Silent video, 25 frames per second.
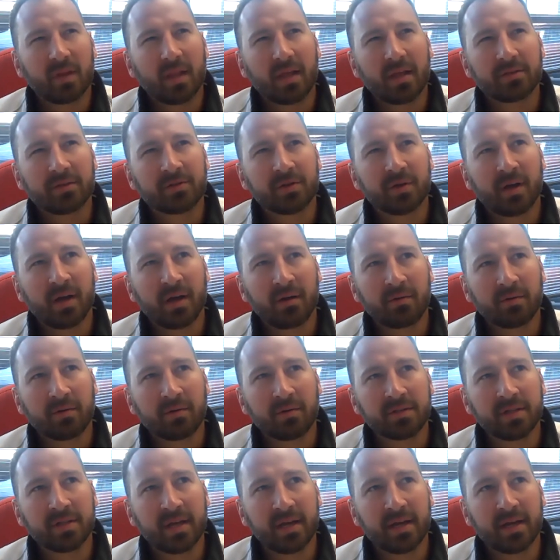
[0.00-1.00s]
And so how
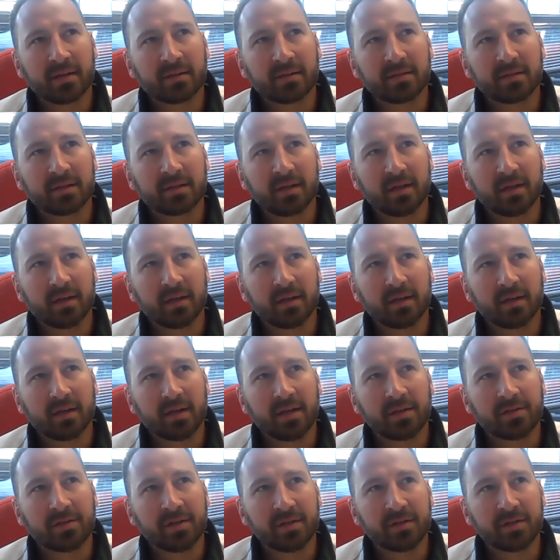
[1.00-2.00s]
does that,
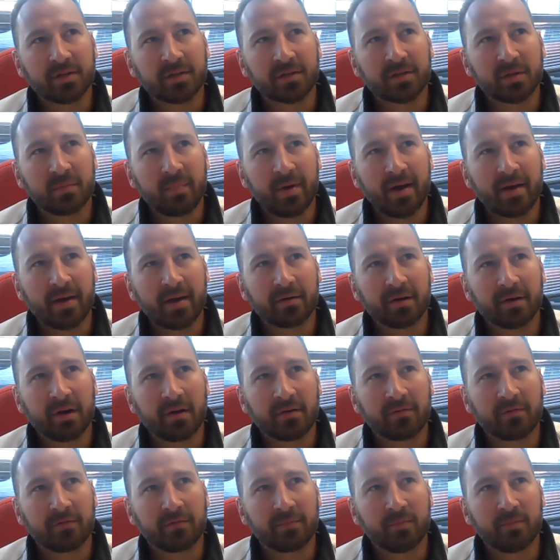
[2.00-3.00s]
is it just a matter
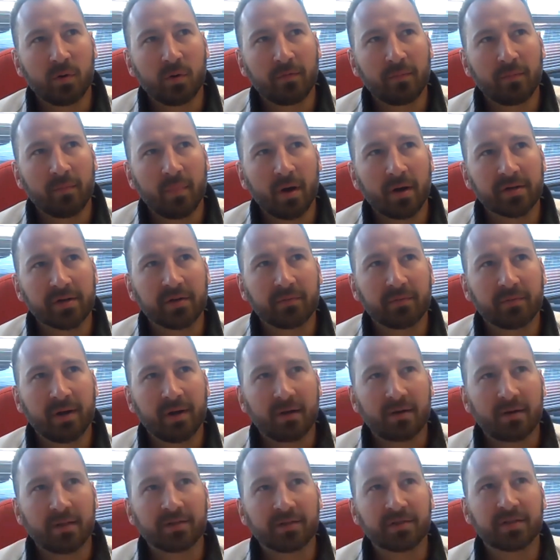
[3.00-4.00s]
of moving money
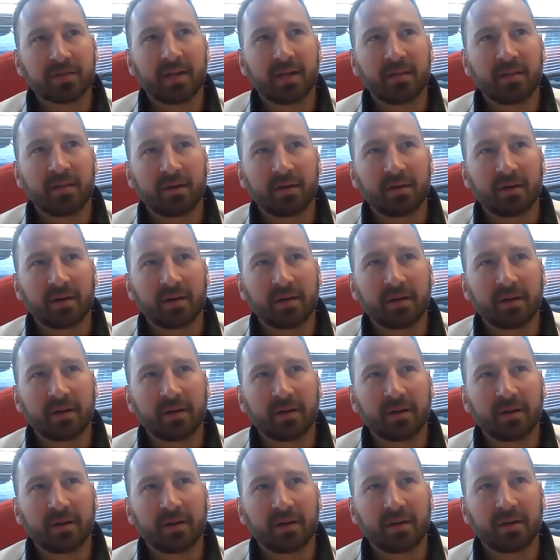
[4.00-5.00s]
around? Let's say there
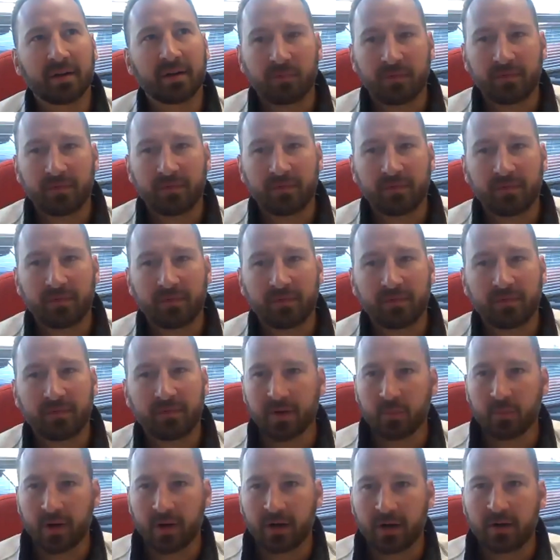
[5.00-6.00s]
is, we've
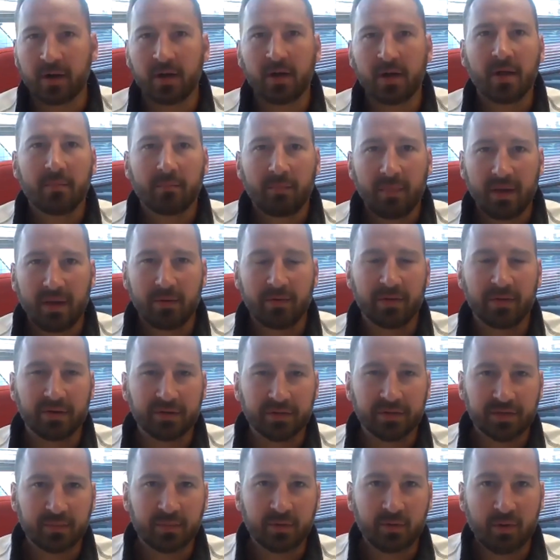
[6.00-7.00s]
encountered it where
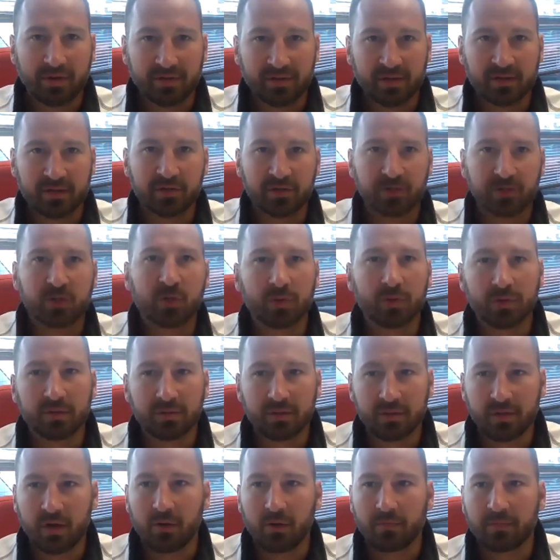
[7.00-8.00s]
maybe there's somebody who has a
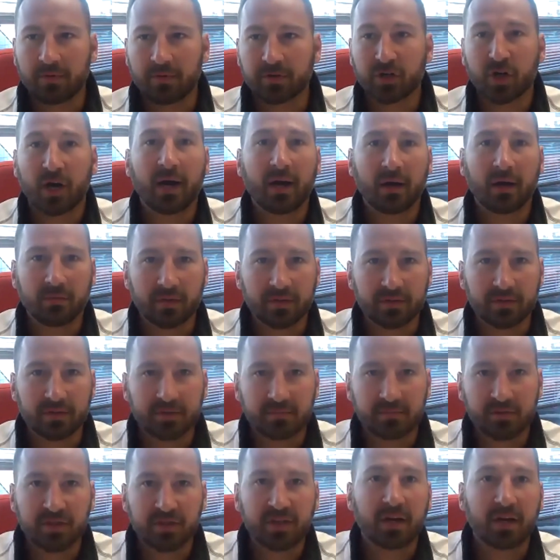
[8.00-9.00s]
student, their child
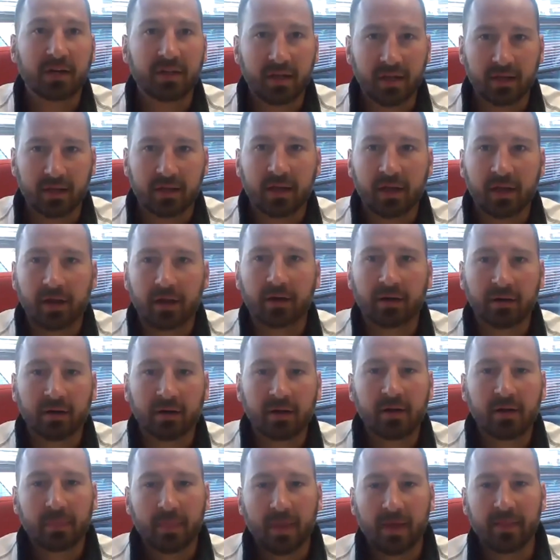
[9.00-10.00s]
is studying
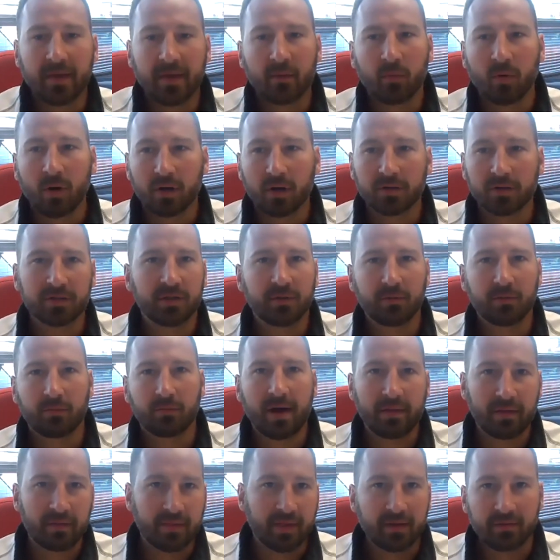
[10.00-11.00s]
here and they want to,
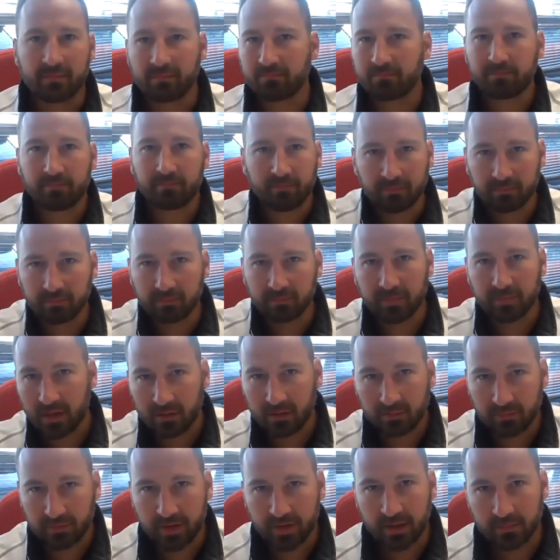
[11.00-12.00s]
rather than,
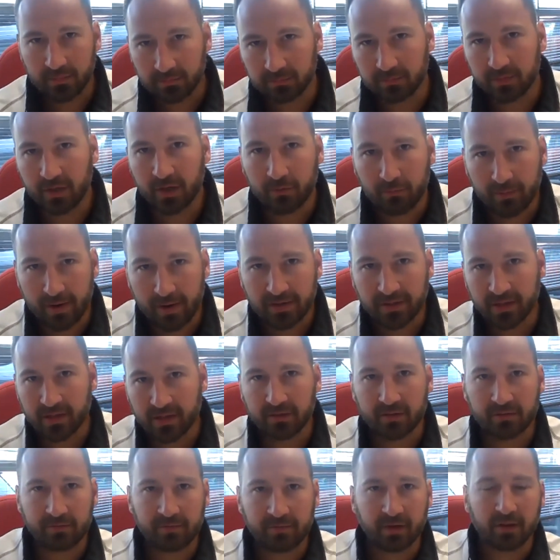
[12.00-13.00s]
them, renting
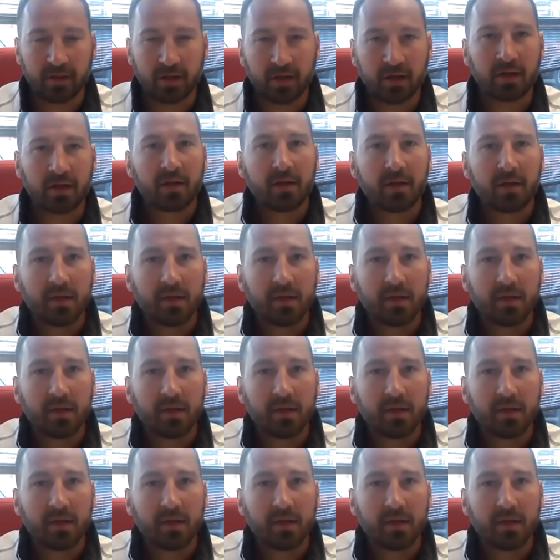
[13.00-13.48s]
at the villa,